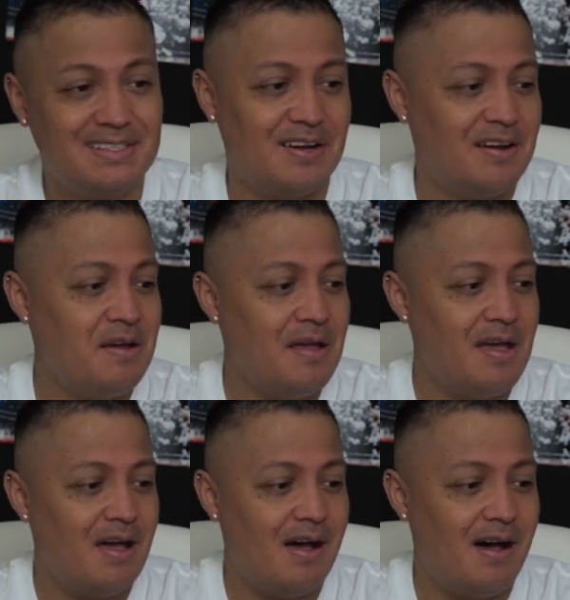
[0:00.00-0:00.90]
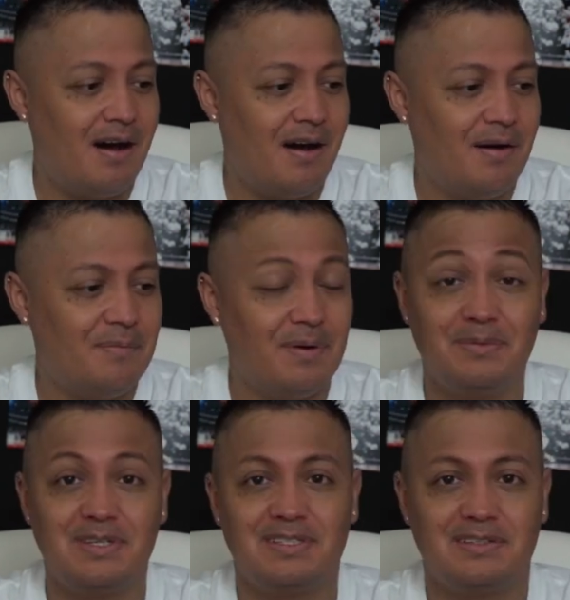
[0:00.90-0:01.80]

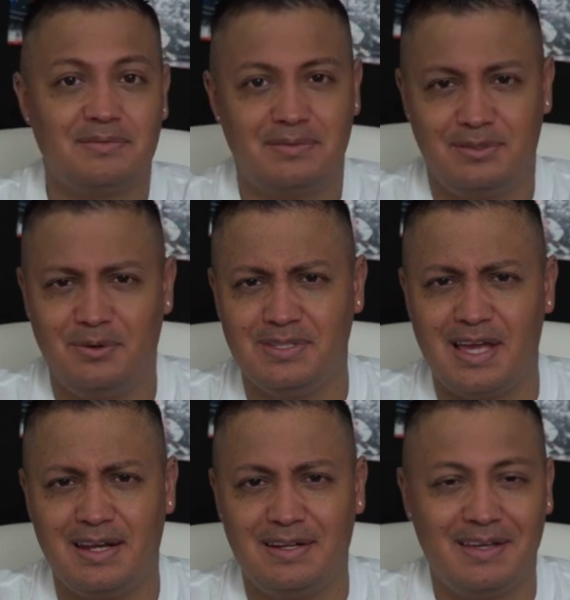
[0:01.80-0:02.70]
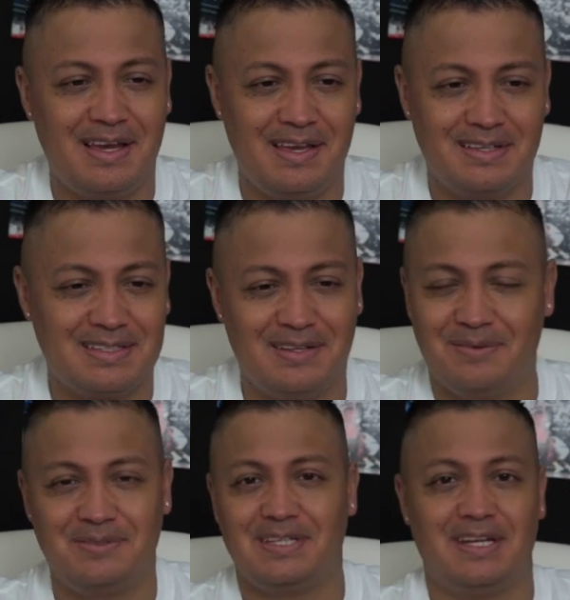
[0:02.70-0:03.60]
I'm just too excited, I guess. No,
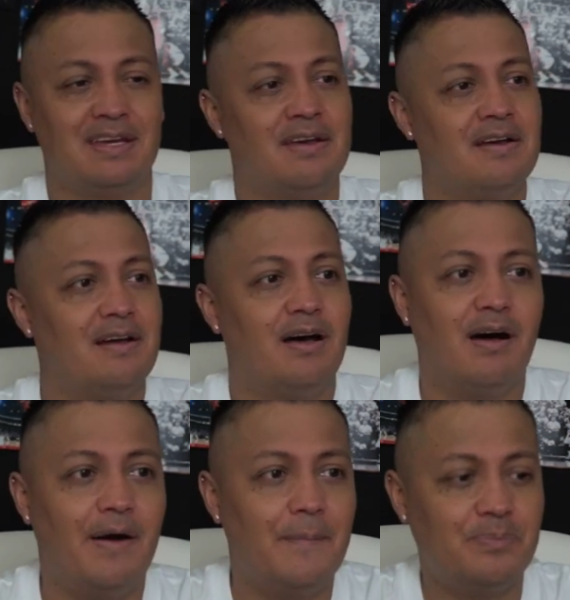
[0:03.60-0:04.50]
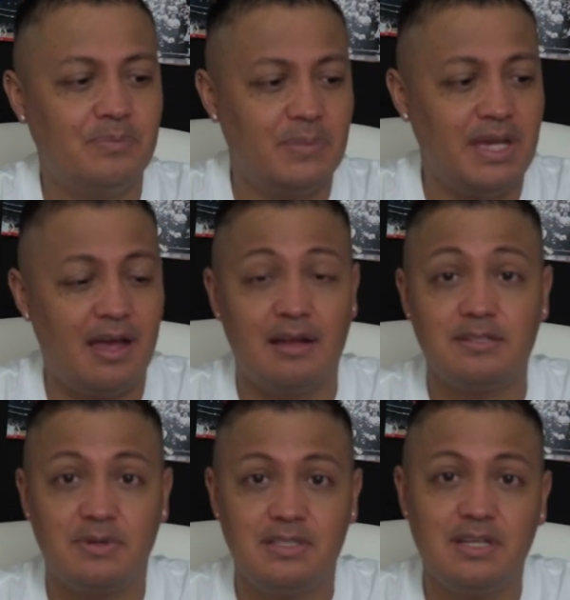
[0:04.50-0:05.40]
I'm just kidding. But yeah, I
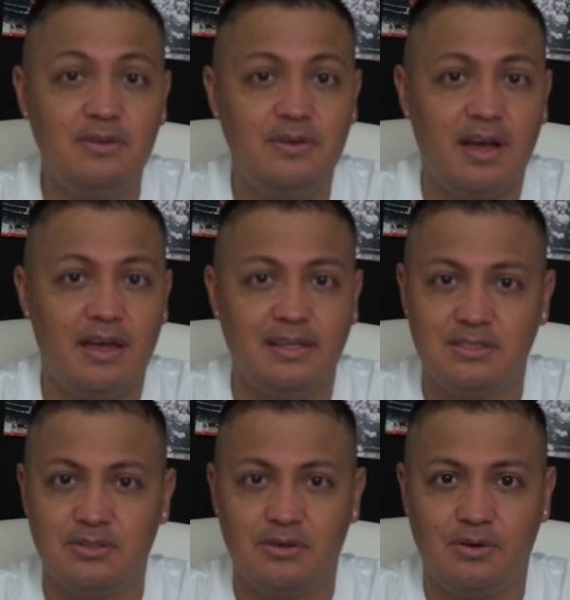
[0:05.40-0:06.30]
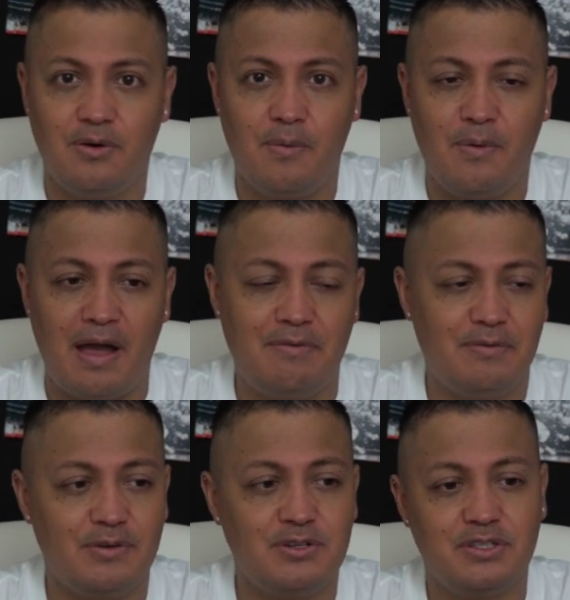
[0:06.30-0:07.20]
just want to tell you guys. So I've
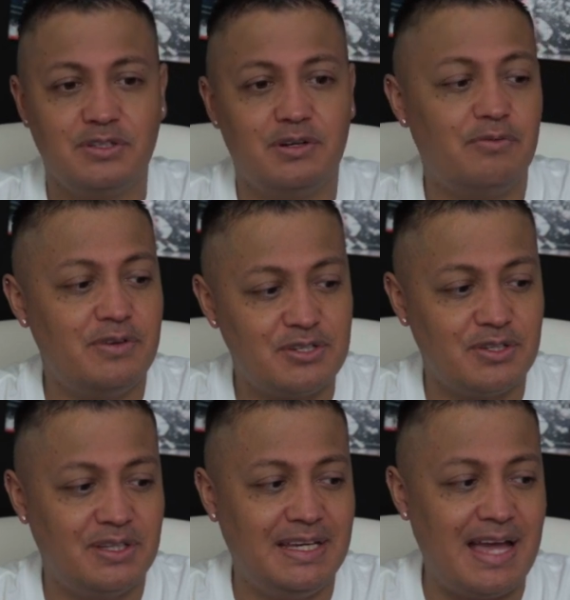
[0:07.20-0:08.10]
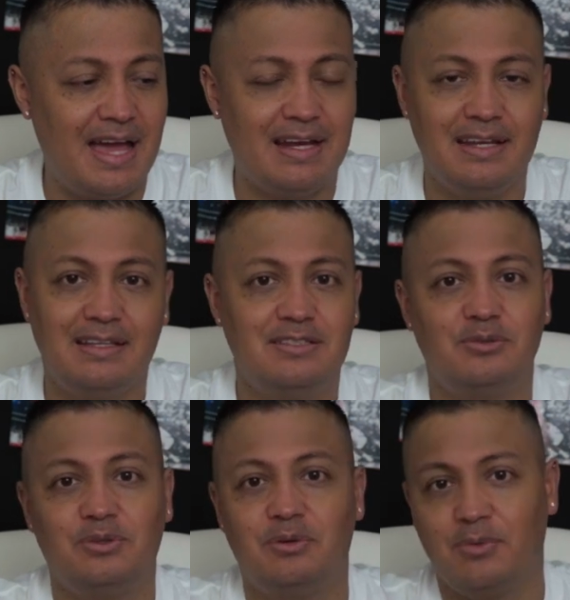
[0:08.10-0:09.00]
officially gotten
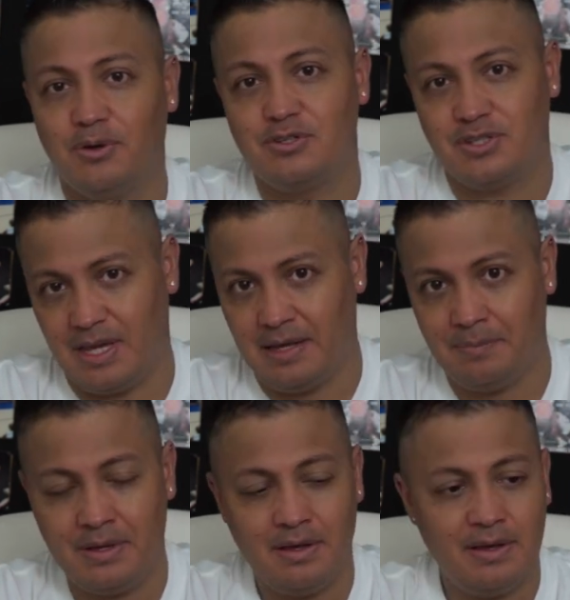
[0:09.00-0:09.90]
into the merch game.